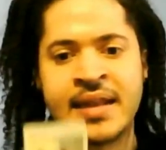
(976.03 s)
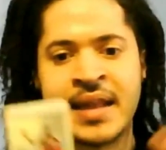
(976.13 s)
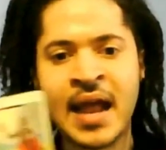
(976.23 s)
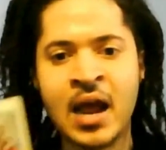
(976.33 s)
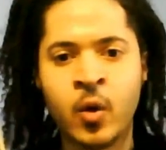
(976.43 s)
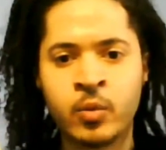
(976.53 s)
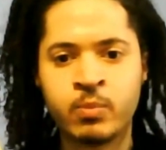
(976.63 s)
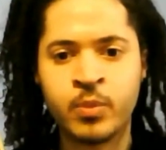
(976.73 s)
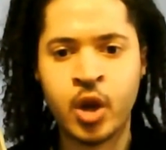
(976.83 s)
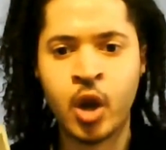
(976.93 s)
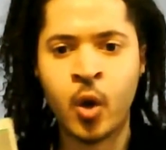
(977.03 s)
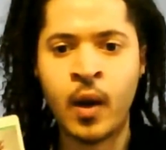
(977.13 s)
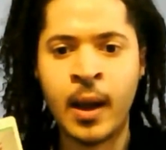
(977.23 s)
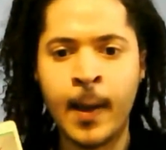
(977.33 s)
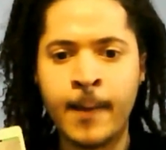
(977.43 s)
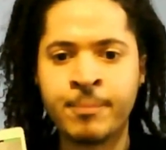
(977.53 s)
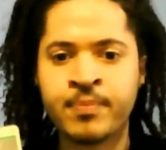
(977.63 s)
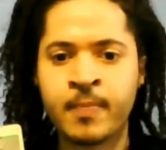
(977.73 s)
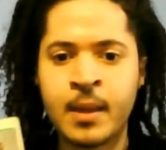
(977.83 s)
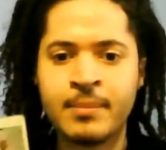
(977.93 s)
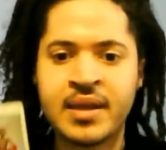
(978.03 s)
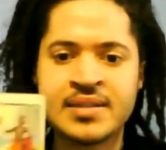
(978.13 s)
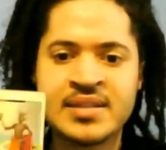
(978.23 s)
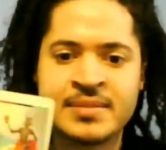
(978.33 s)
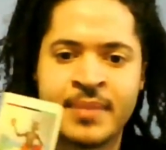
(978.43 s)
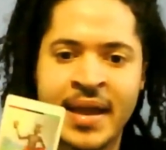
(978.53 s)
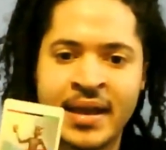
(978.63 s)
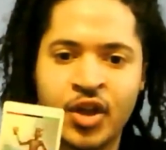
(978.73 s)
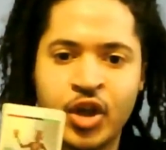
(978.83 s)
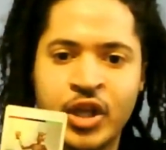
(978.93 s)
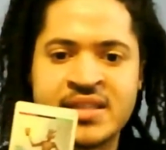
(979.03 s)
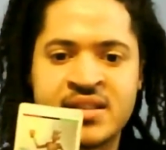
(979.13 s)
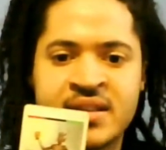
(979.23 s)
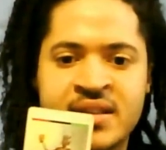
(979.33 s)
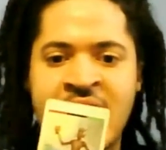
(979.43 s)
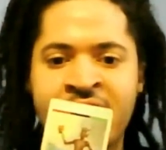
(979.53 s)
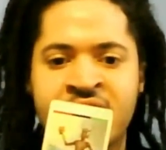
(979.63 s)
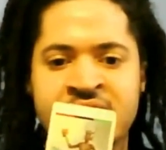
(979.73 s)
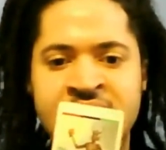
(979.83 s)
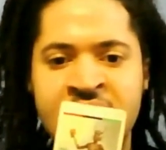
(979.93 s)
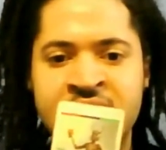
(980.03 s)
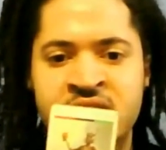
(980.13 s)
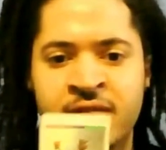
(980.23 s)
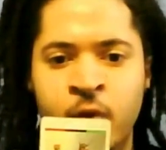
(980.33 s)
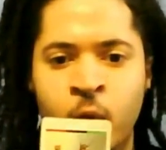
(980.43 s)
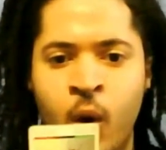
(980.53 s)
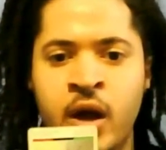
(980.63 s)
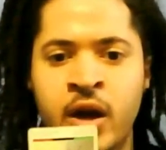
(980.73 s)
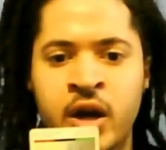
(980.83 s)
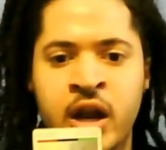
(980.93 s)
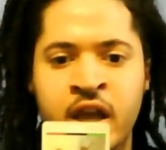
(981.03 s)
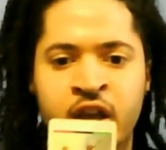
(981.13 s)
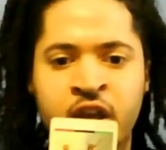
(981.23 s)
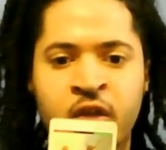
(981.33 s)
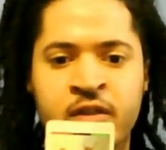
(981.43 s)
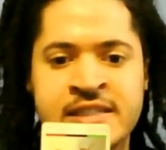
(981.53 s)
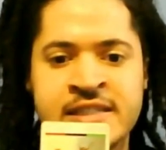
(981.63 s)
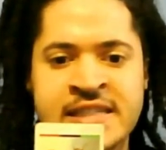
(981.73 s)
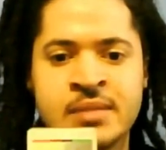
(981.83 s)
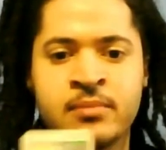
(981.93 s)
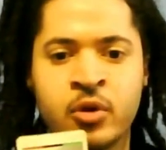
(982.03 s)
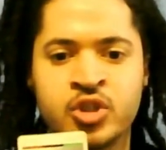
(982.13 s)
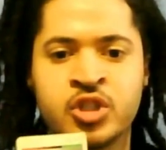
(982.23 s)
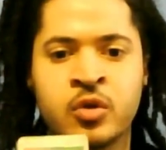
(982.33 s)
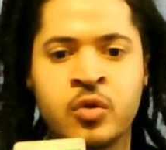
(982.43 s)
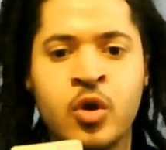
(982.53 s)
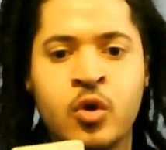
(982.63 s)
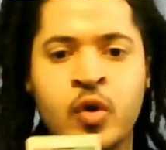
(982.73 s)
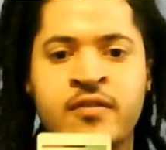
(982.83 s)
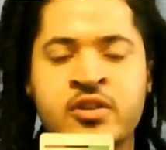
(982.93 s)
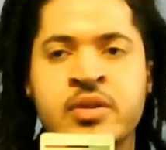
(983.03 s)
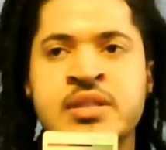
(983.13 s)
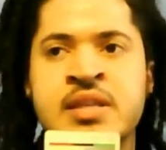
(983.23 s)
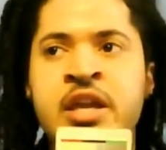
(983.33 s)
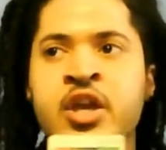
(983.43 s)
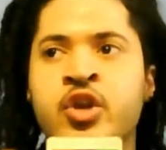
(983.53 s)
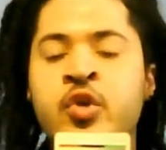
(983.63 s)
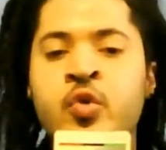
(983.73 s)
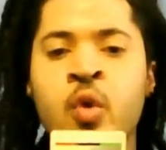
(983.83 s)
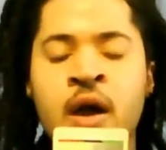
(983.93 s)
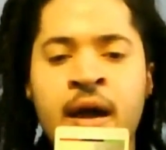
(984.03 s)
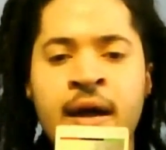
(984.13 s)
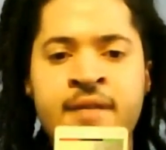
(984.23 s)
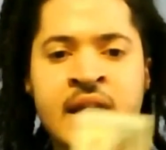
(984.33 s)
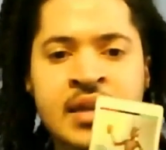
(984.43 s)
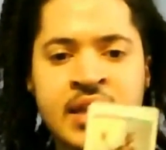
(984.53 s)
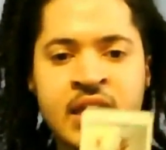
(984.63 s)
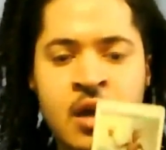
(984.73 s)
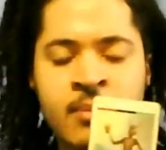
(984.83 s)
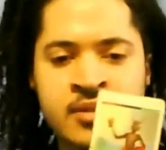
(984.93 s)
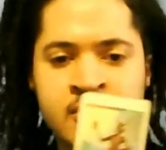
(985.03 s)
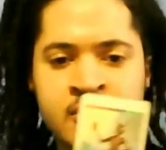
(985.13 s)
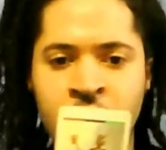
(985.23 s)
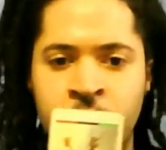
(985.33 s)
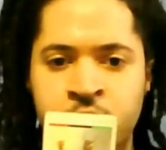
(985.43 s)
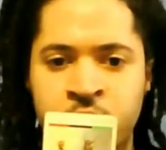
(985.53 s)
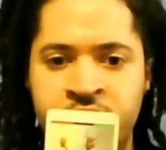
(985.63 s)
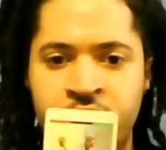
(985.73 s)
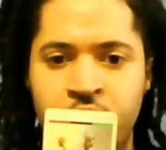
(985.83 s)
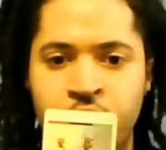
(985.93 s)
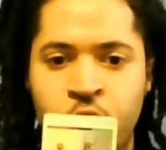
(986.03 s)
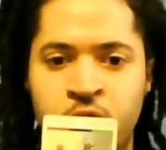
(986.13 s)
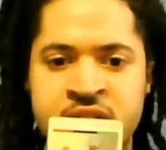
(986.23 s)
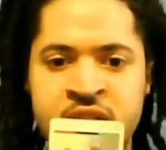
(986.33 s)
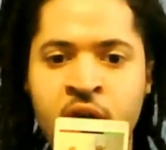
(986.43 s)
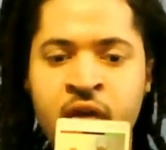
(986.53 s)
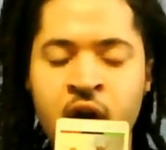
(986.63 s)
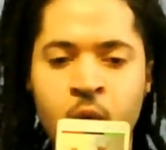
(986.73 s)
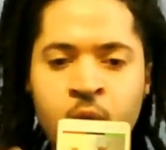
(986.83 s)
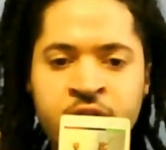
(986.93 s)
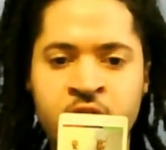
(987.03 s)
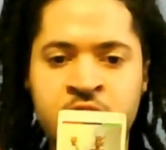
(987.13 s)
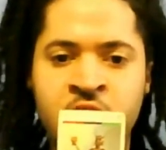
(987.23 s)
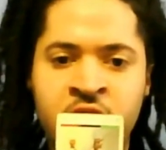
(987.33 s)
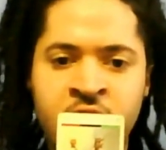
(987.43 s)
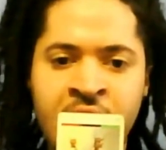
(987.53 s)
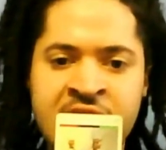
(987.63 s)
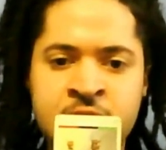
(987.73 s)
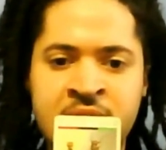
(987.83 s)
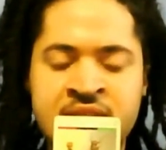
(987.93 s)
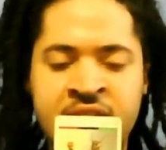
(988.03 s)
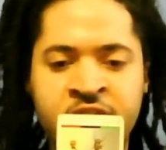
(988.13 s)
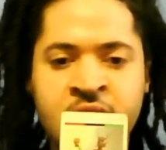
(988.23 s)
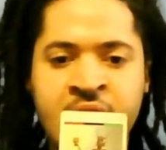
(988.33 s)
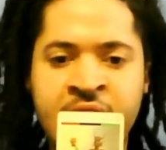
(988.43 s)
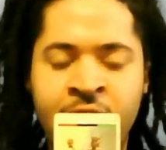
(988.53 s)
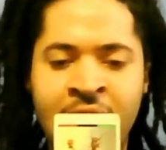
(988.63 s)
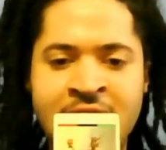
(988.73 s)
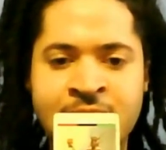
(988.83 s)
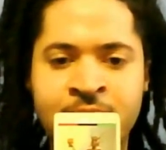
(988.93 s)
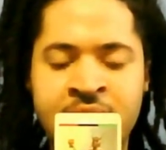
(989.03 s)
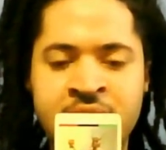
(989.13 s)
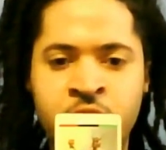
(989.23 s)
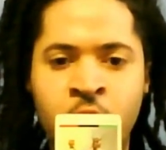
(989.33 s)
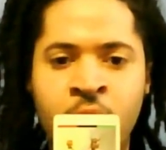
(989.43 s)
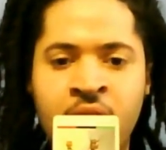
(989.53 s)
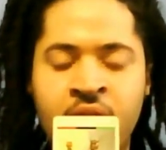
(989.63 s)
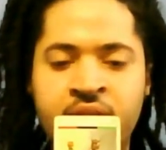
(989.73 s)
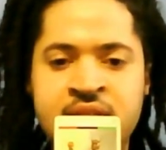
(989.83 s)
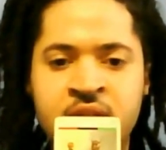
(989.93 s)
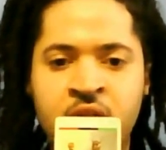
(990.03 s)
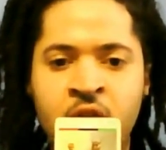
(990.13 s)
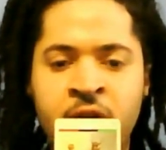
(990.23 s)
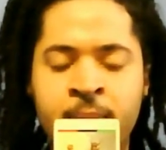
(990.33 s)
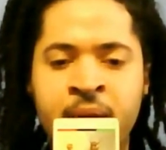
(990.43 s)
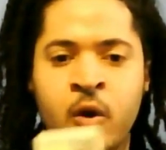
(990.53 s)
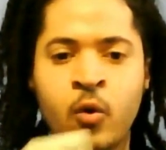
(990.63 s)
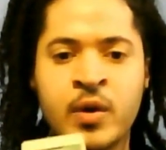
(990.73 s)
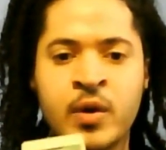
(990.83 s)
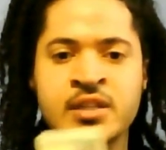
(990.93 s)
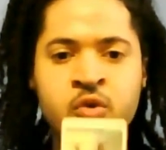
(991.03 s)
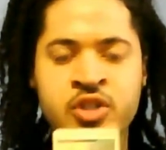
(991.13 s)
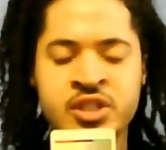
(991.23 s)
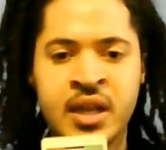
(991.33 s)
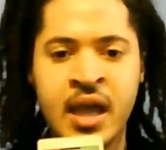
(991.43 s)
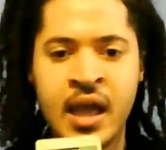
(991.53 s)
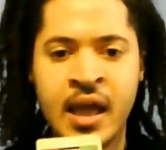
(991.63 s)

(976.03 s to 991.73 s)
let it out, you know, because this man, he's having a taste of the water. You know, this is his emotional river. So it's like you finally come to terms with yourself, with your darker aspects and your lighter aspects. You know, this is a card about resolution,